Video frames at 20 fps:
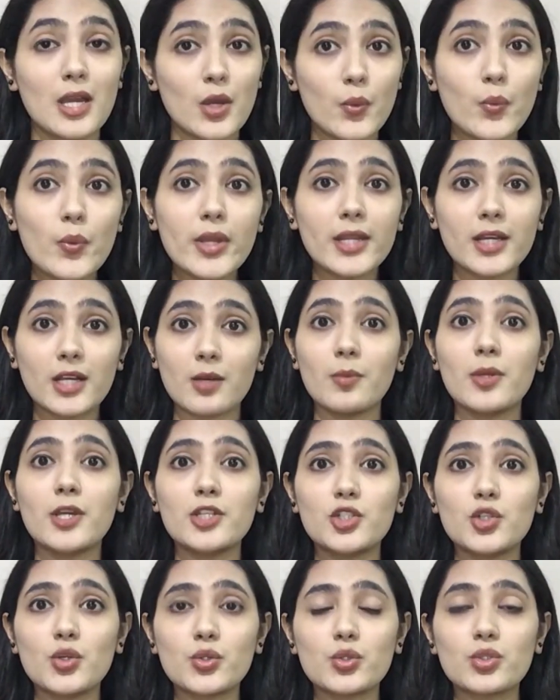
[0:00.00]
We
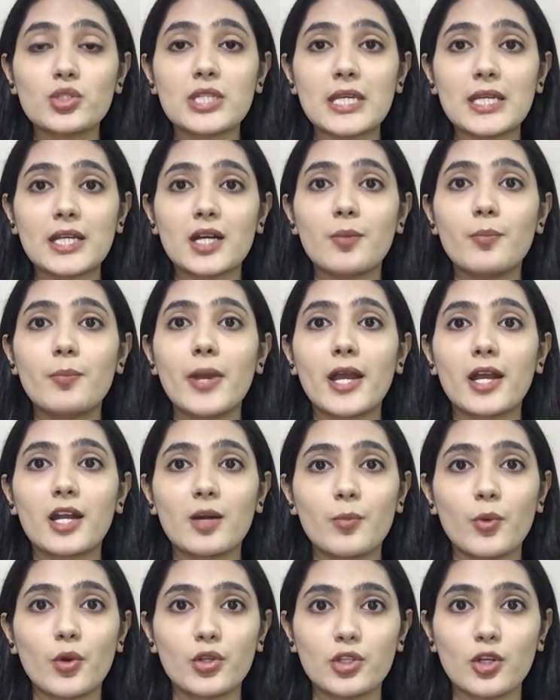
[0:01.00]
recommend you to take a
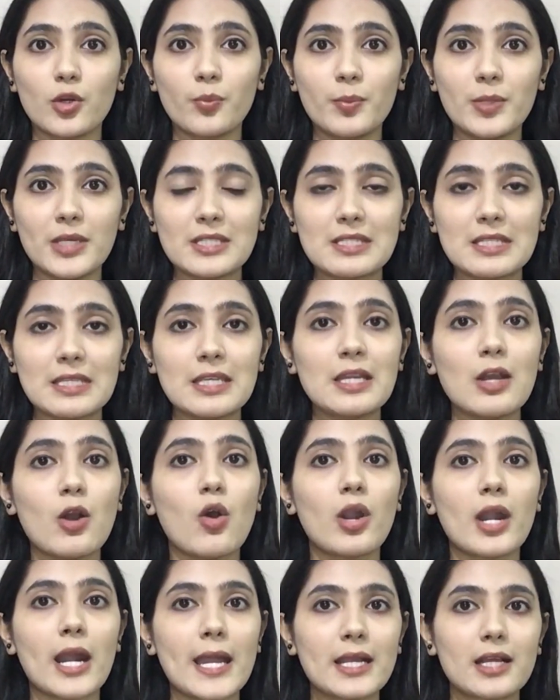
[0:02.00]
backup on your PC
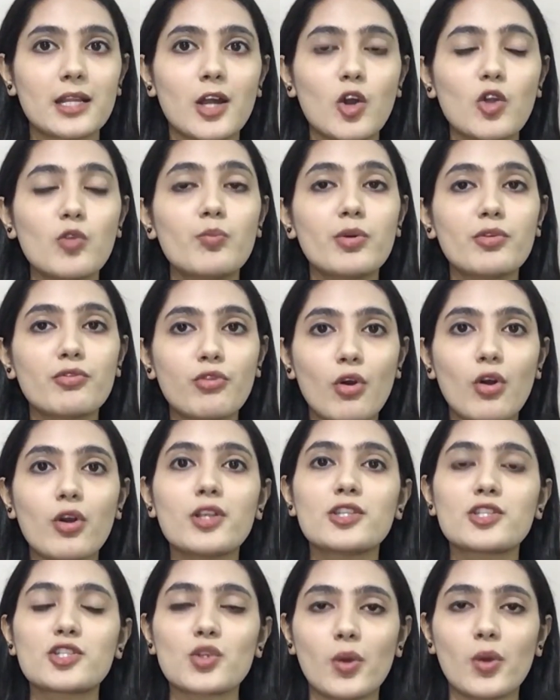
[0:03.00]
or iCloud before
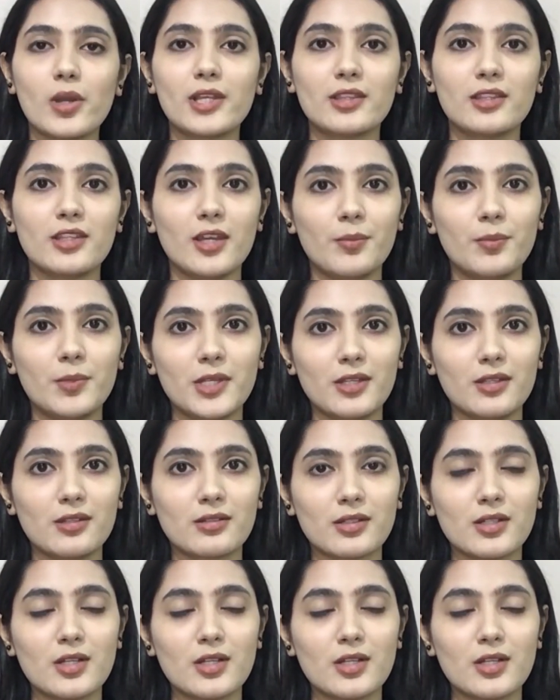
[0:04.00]
installing the update.